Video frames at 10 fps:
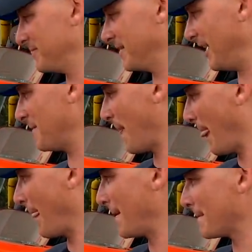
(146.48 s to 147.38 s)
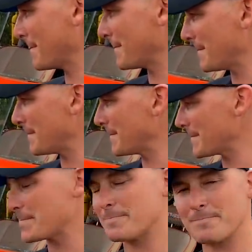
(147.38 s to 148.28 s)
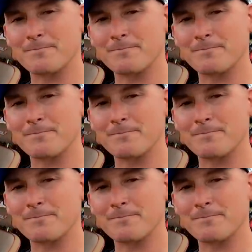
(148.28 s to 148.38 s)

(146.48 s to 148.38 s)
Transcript: Non-DOT or DOT tires.